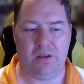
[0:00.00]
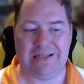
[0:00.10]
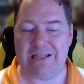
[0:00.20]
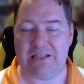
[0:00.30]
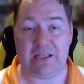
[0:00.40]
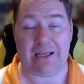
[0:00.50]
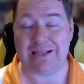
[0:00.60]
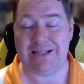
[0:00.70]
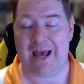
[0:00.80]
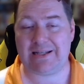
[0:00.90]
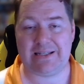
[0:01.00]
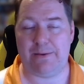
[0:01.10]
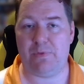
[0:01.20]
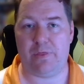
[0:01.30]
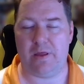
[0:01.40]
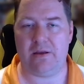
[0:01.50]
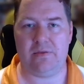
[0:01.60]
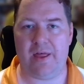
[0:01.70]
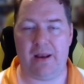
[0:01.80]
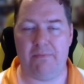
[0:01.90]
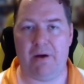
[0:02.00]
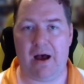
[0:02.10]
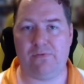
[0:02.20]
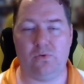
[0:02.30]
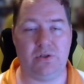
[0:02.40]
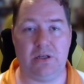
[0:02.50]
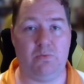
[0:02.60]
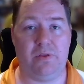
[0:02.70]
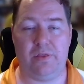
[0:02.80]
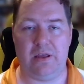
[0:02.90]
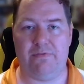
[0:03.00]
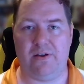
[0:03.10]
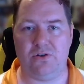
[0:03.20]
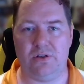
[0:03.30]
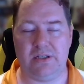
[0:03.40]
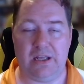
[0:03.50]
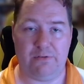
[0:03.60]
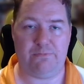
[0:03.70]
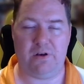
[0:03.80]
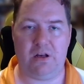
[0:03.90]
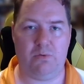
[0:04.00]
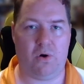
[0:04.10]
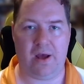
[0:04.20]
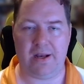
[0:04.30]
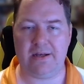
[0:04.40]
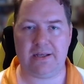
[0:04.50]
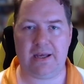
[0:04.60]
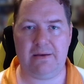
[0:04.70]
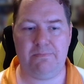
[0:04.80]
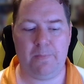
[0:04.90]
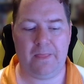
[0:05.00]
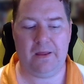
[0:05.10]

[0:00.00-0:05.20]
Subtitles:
This is the exact same thing that Marvel did with the Avengers Infinity War and Endgame.